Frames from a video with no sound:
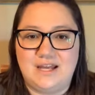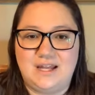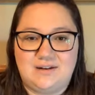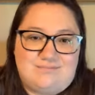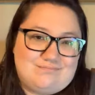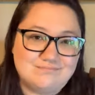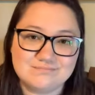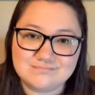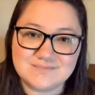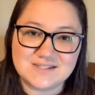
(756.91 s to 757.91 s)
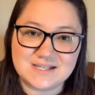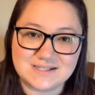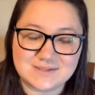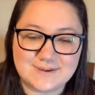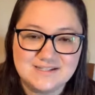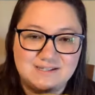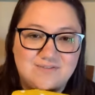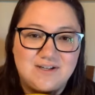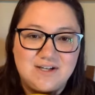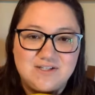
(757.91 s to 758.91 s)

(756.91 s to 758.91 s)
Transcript: and it's less expensive.